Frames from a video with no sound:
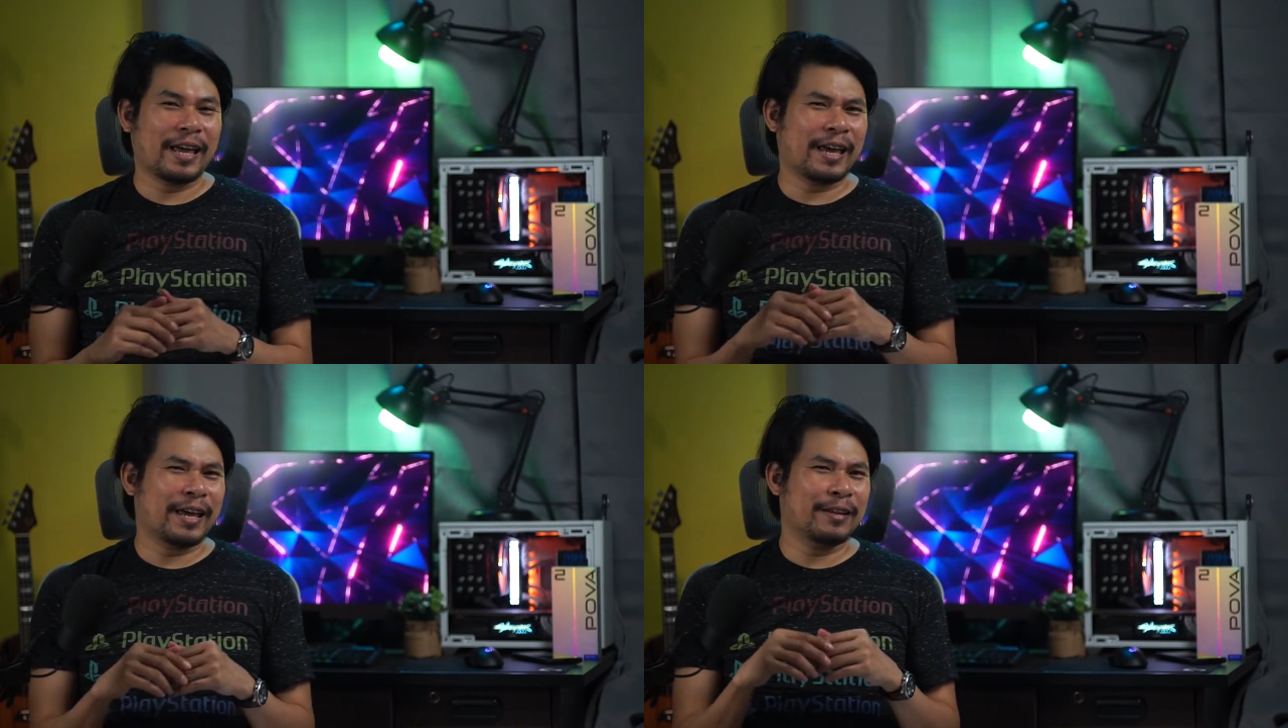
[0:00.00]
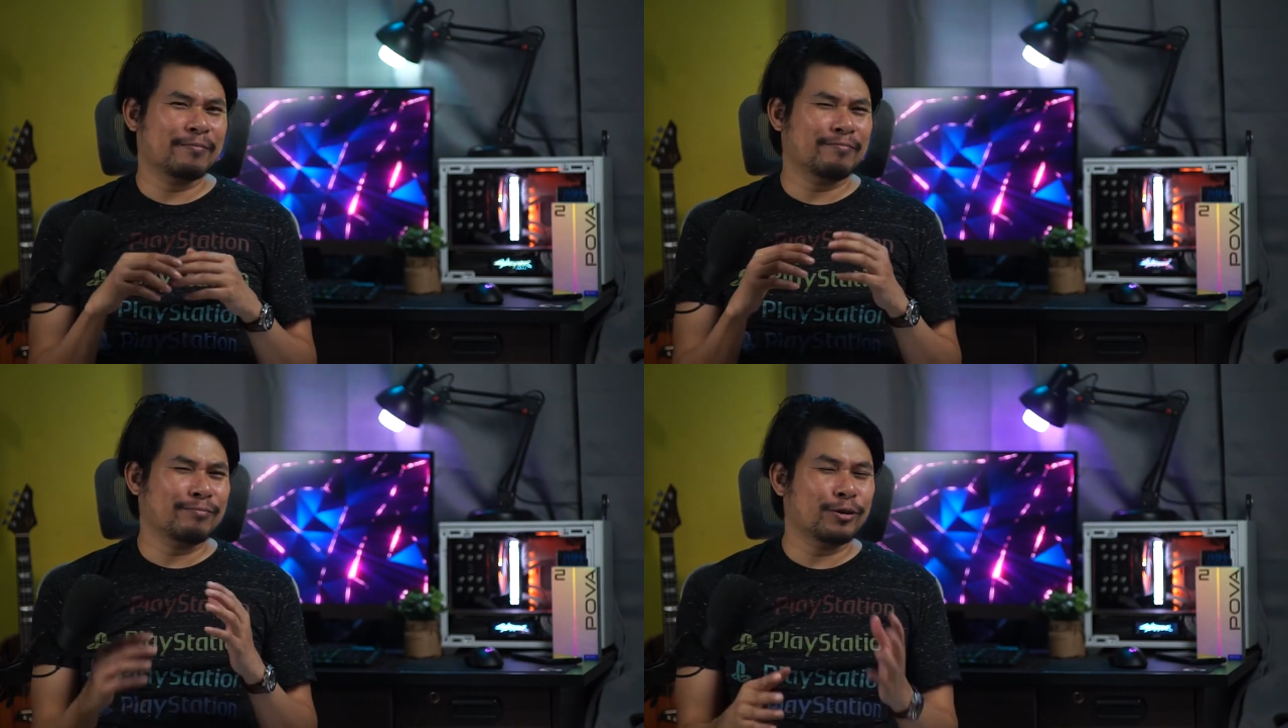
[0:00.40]

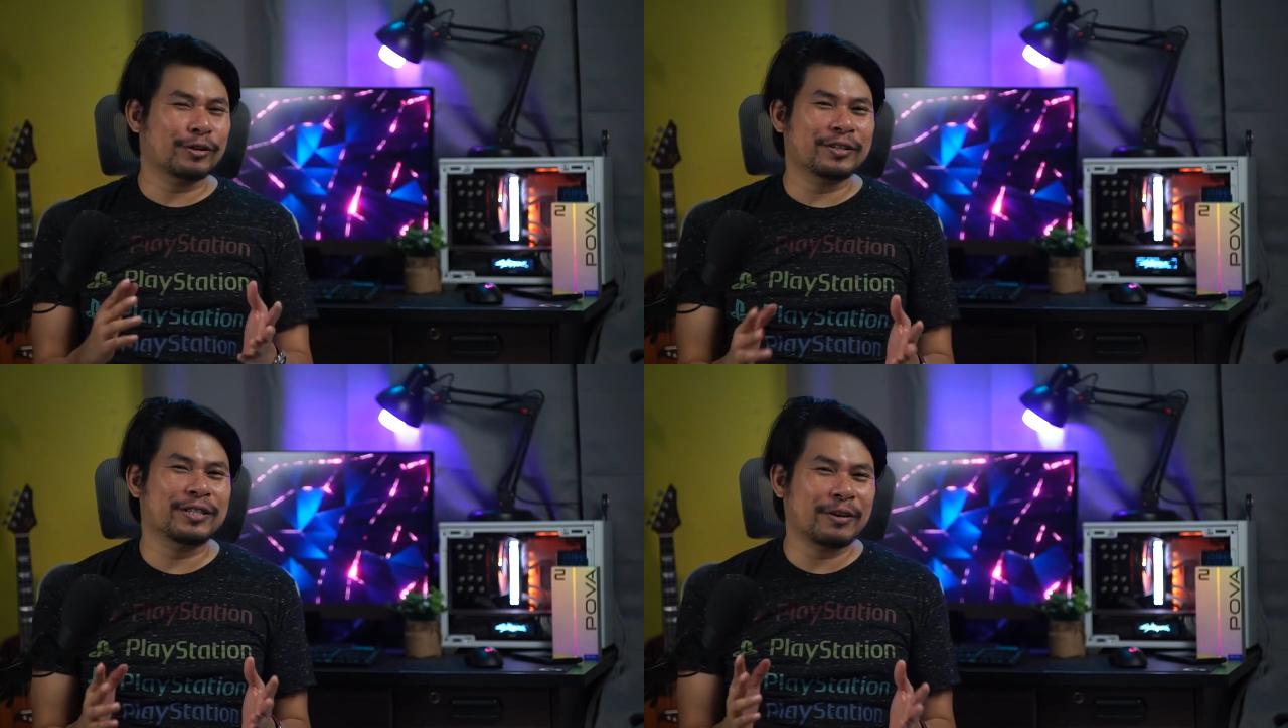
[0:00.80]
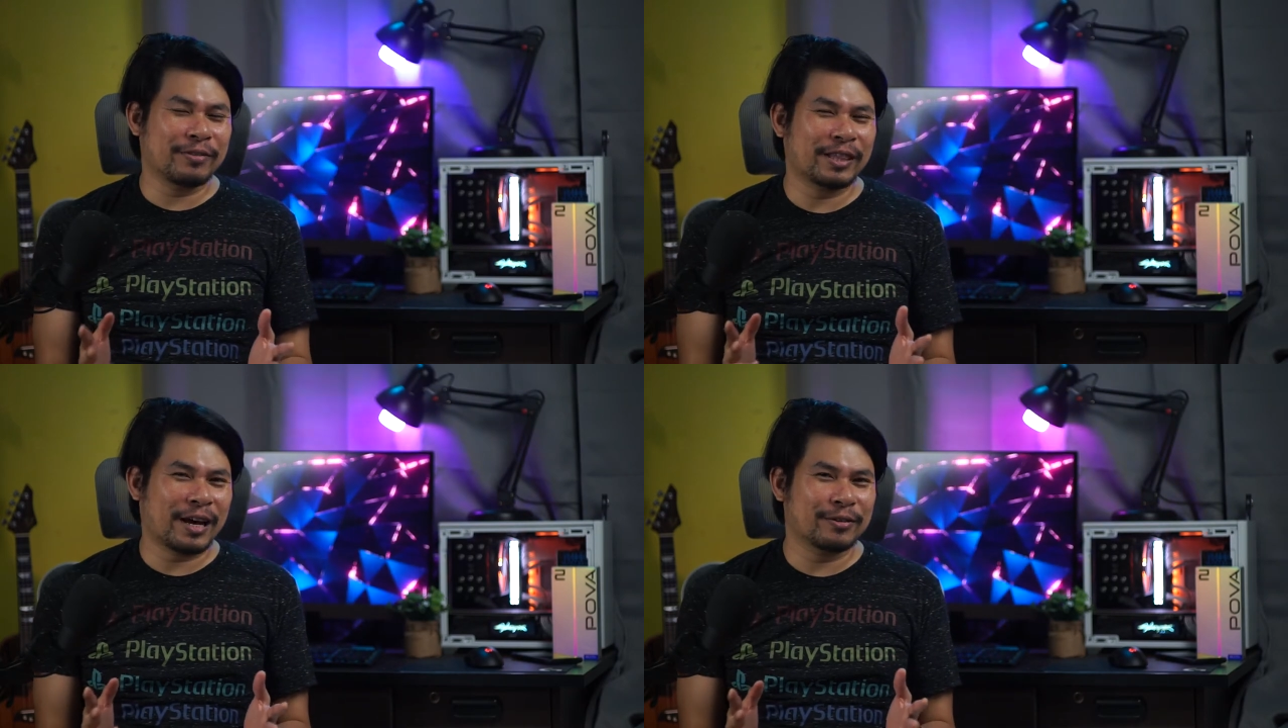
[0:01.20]
and more than
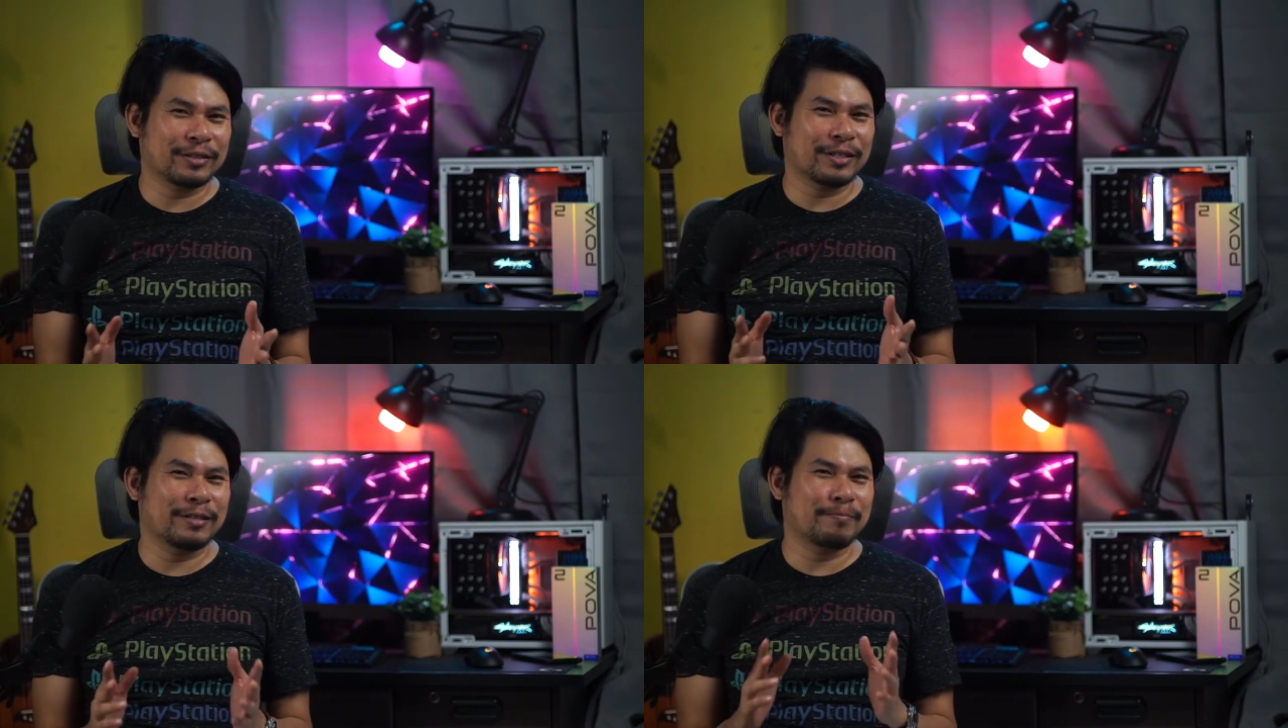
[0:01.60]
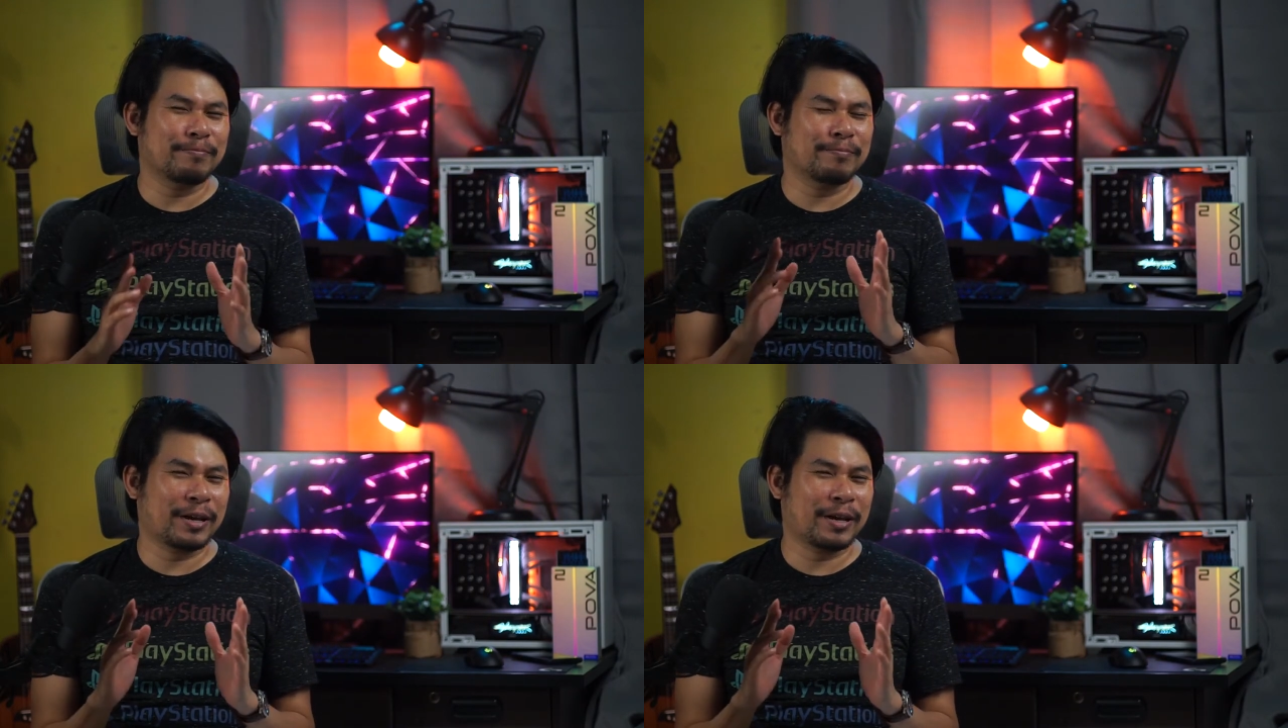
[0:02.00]
7,000